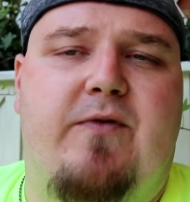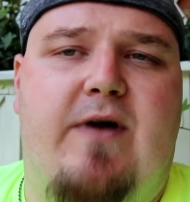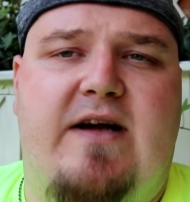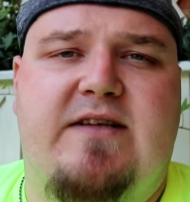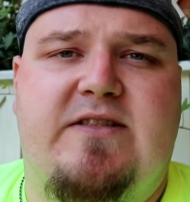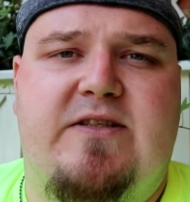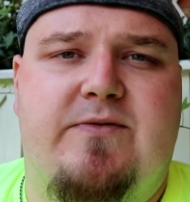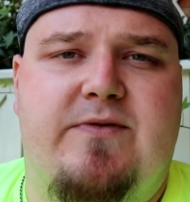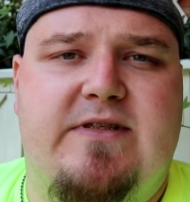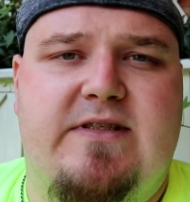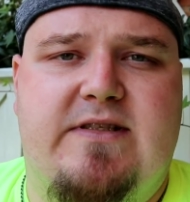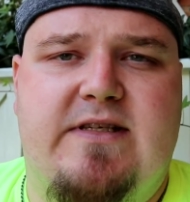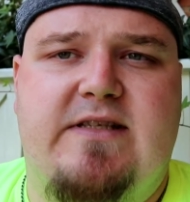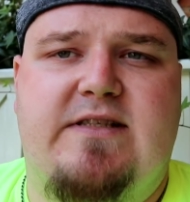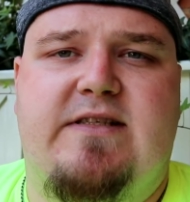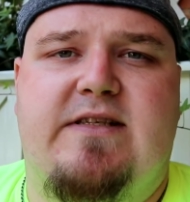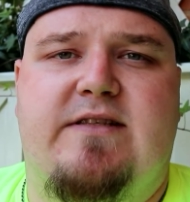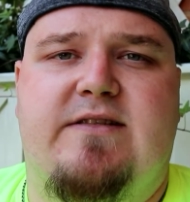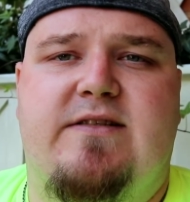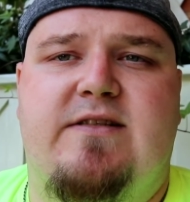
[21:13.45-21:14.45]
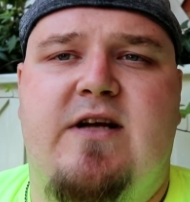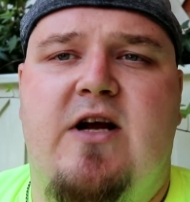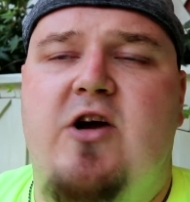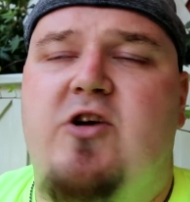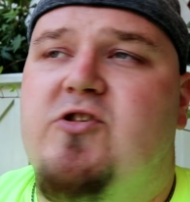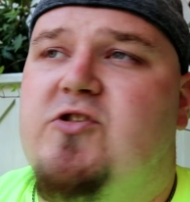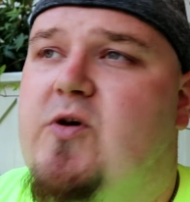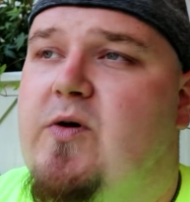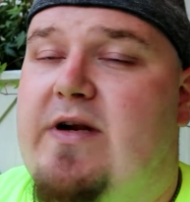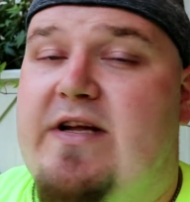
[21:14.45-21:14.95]
Rise of the Resistance.
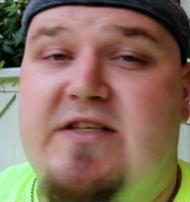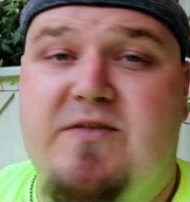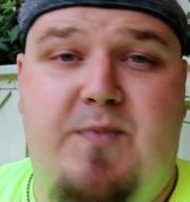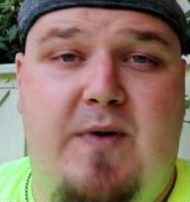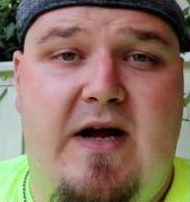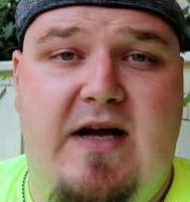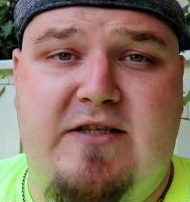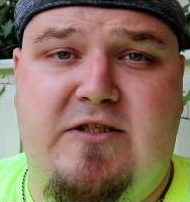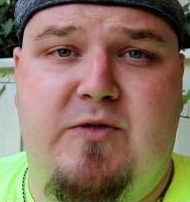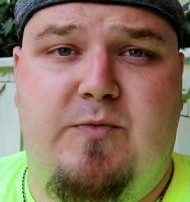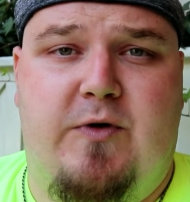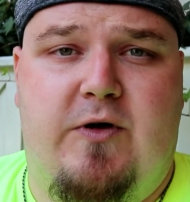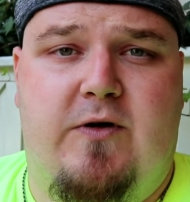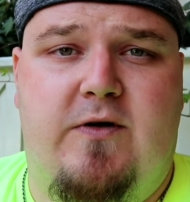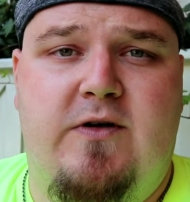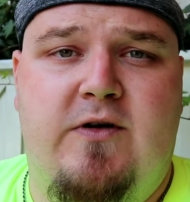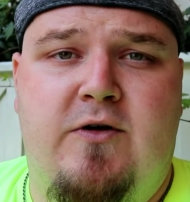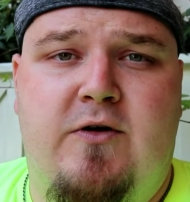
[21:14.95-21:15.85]
So it is possible.